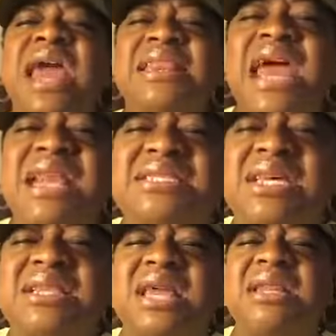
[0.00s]
that he
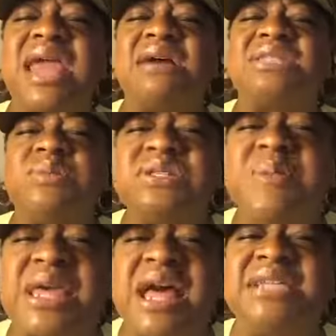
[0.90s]
took the nails. It was
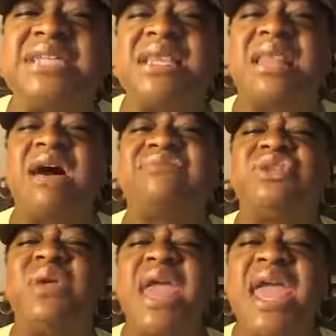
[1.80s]
because he loved you.